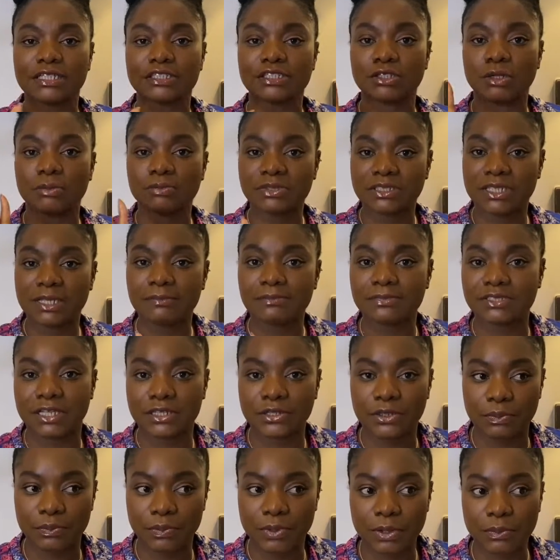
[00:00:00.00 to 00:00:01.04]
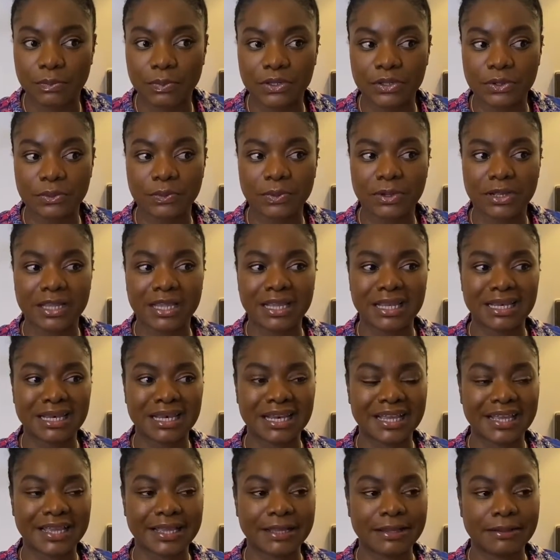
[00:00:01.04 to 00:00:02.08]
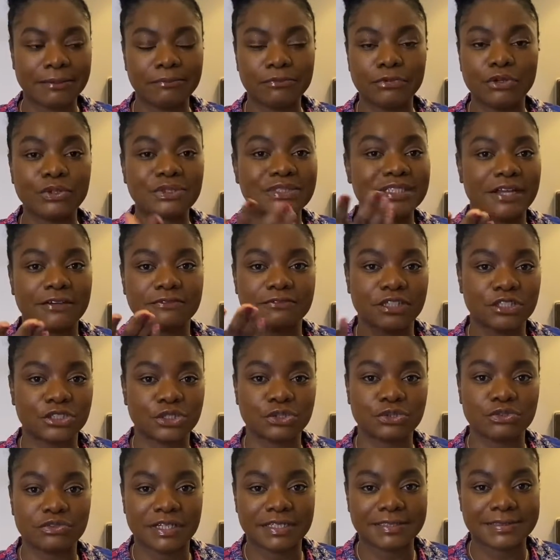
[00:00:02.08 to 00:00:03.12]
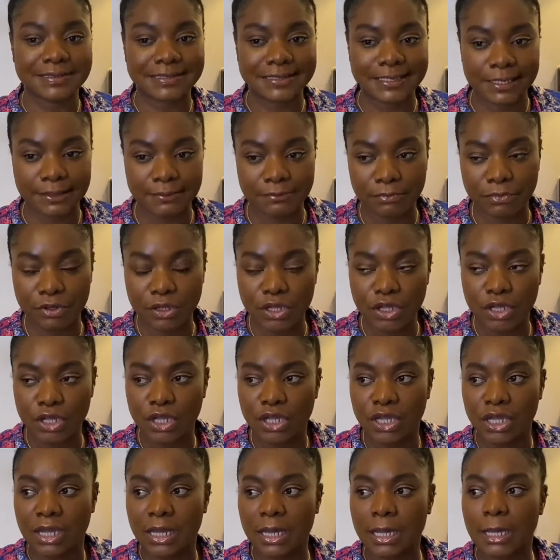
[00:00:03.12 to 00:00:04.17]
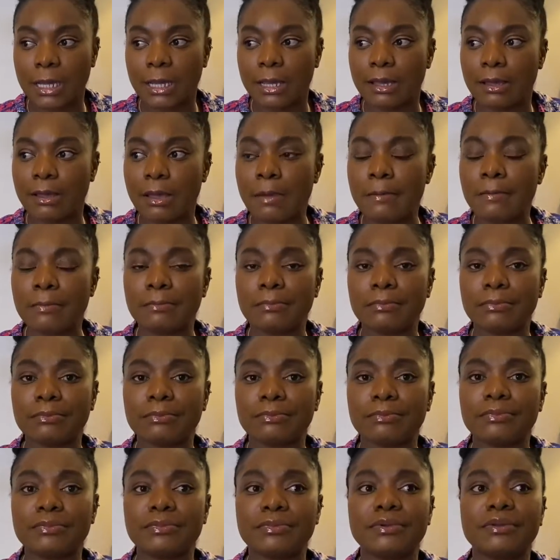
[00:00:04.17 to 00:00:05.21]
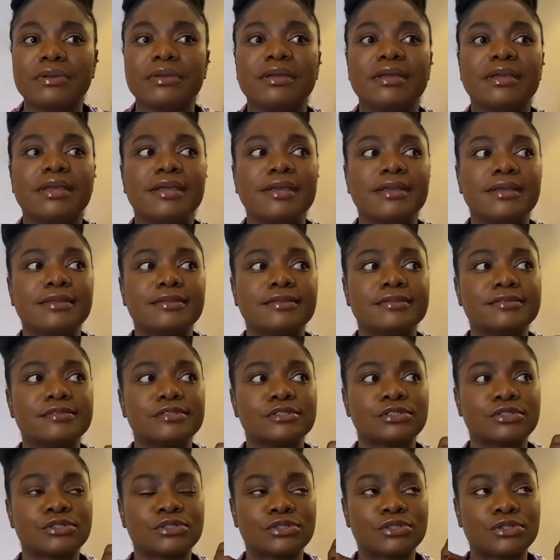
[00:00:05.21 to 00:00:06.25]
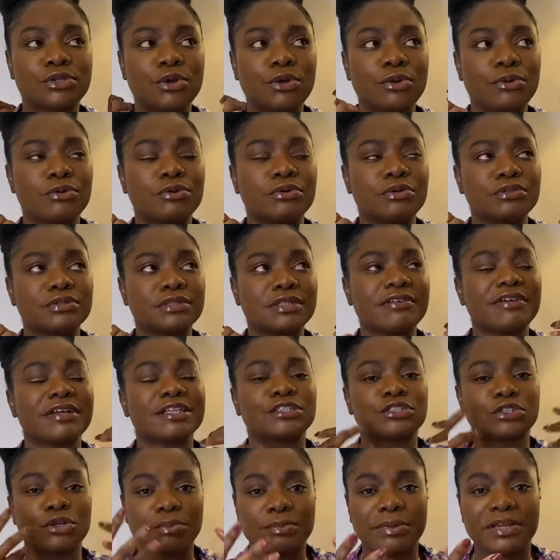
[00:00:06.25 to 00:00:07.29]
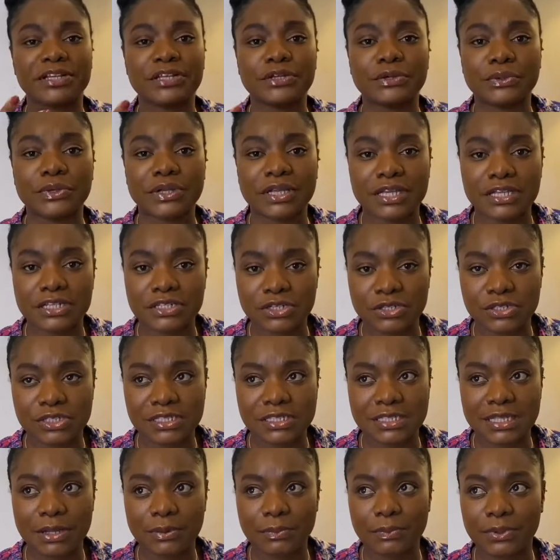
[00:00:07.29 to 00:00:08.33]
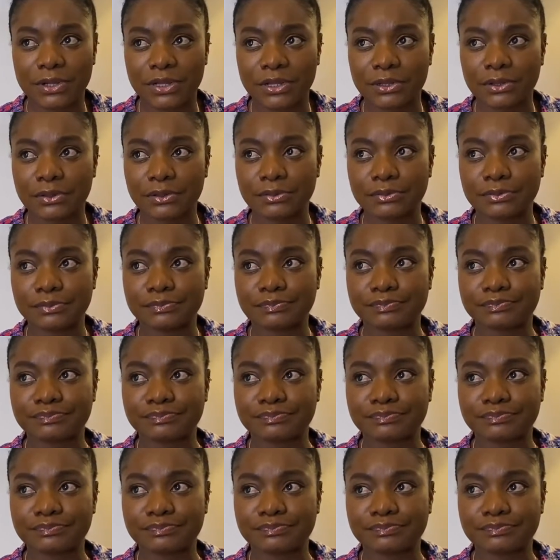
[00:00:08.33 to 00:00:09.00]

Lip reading: some teams that you work, when you work in like looked after children's team, there are so many occasions that will